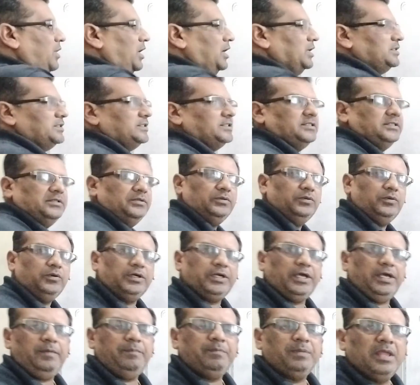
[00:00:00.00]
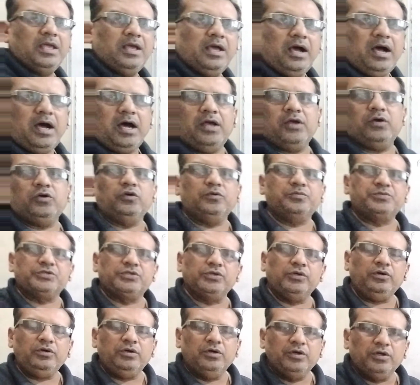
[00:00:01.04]
mass. Okay. I hope
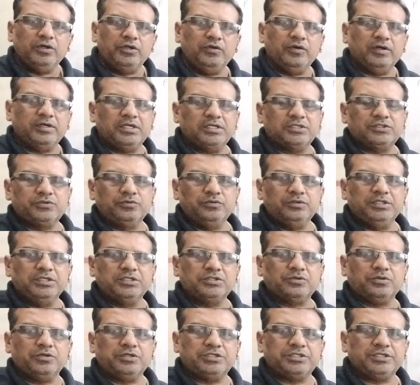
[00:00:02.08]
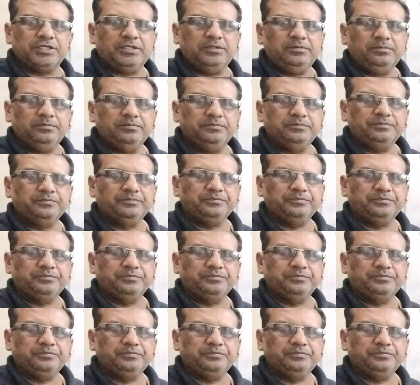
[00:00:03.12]
so. You understood this question.